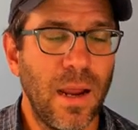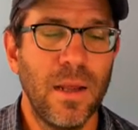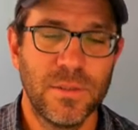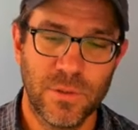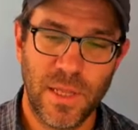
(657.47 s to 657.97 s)

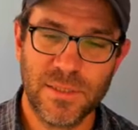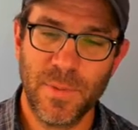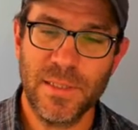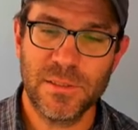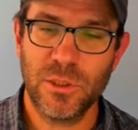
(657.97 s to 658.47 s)
So that's
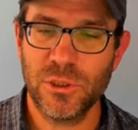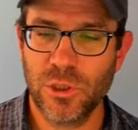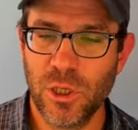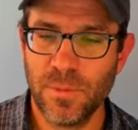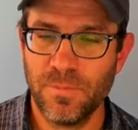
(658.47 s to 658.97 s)
my search
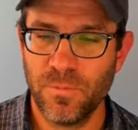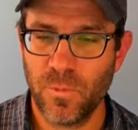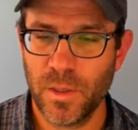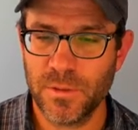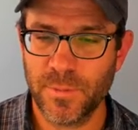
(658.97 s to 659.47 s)
term,
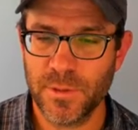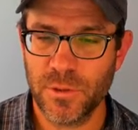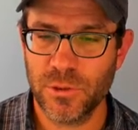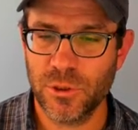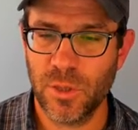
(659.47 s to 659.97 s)
right? So my
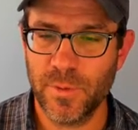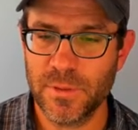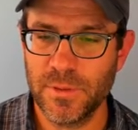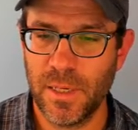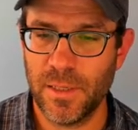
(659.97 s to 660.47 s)
search term is
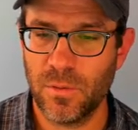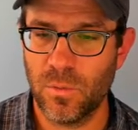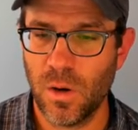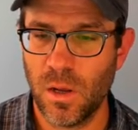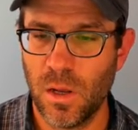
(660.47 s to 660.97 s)
data
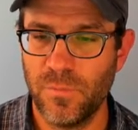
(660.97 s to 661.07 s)
raw